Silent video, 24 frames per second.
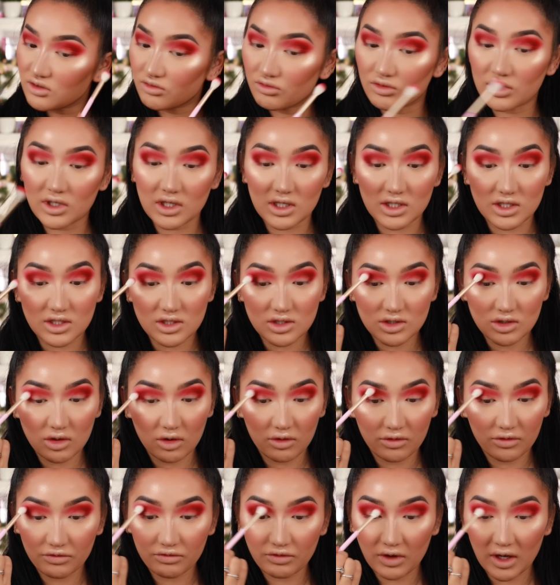a really
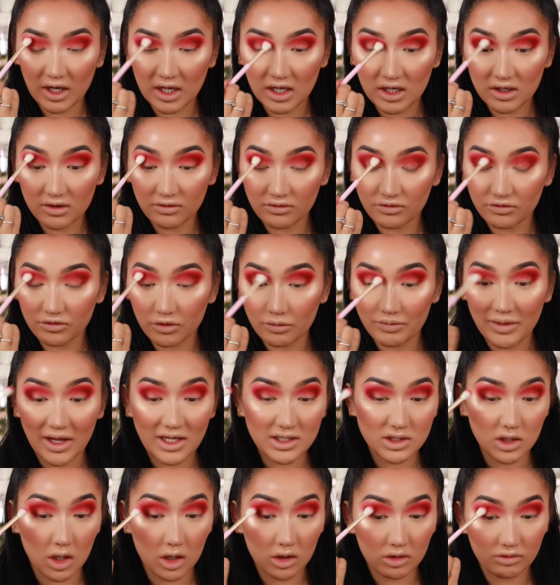soft fade from
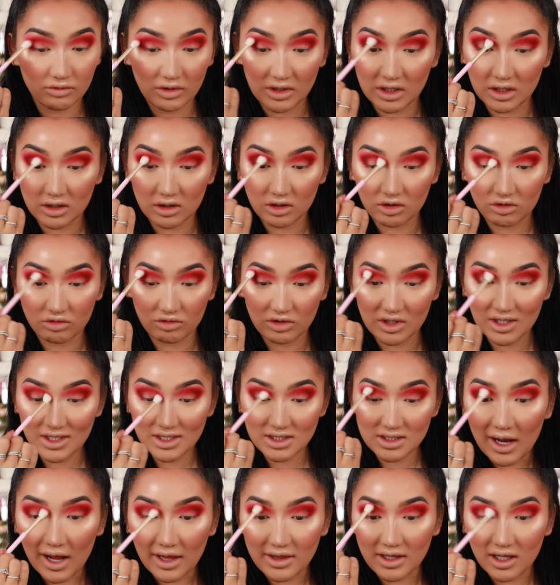that dark red in the crease.
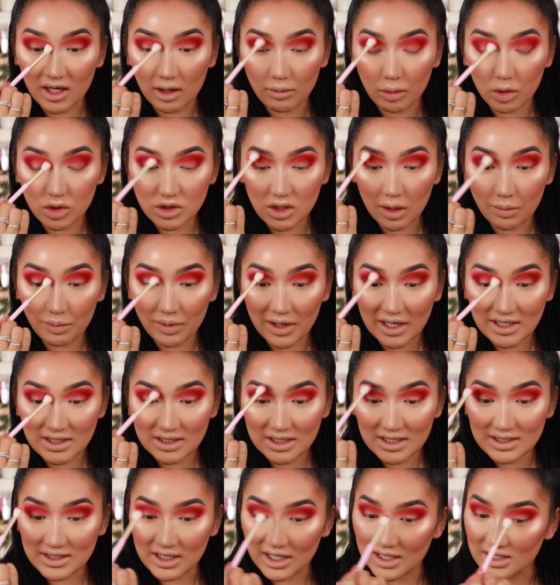And then I'm also blending
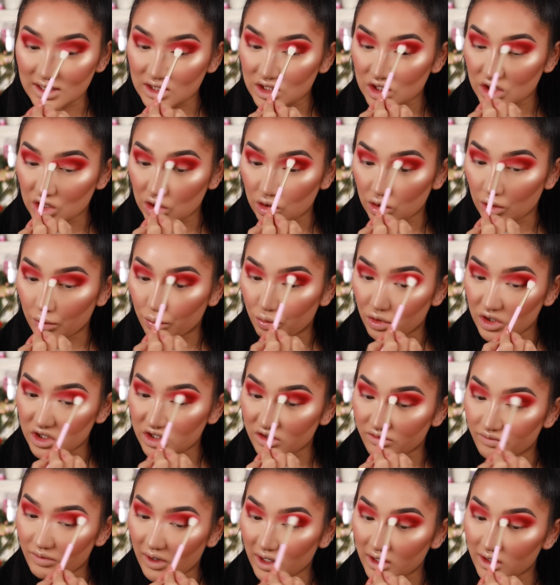this into the bridge
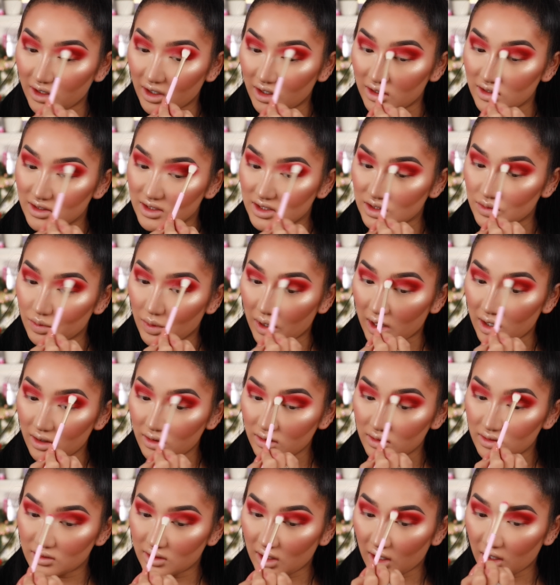of my nose as
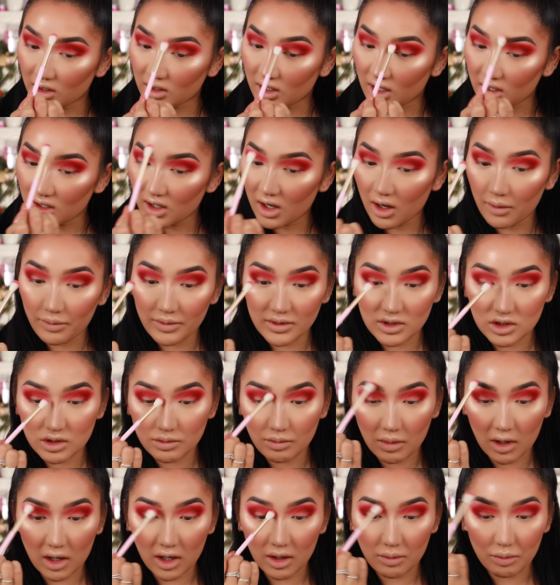well, like kind of up into
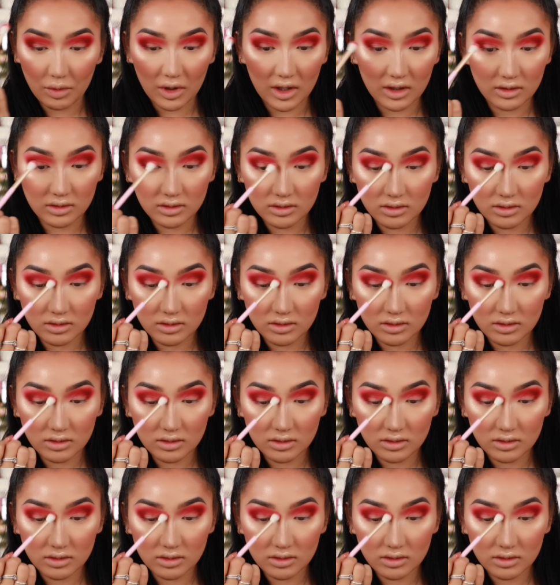my eyebrow.